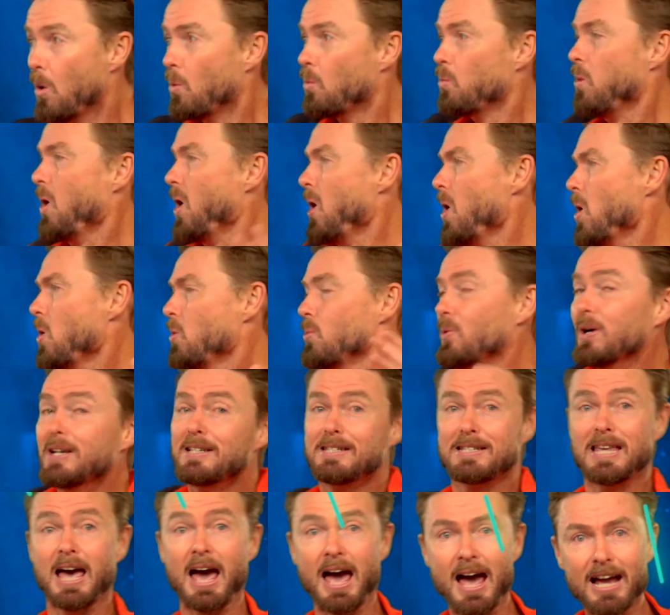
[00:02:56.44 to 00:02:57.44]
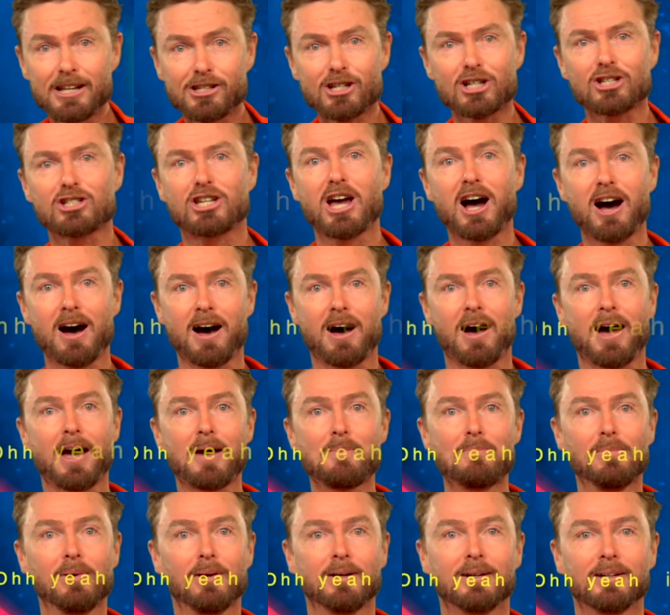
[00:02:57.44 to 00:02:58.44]
Woo! Tangent
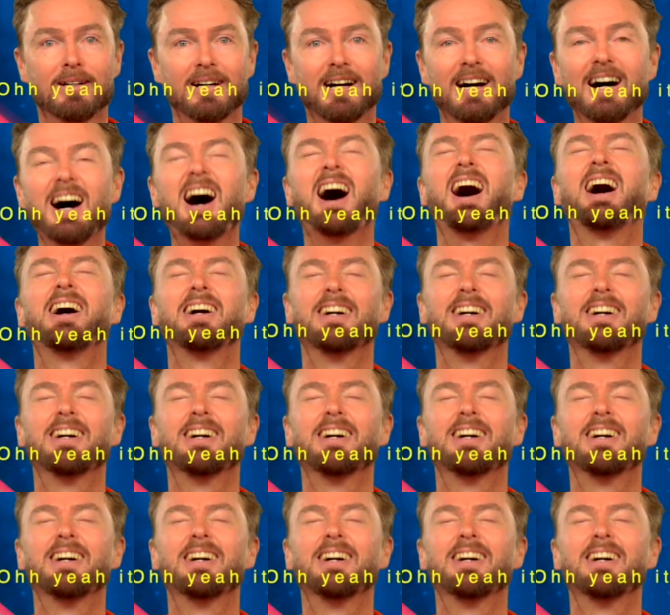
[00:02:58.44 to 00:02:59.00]
time! Ha!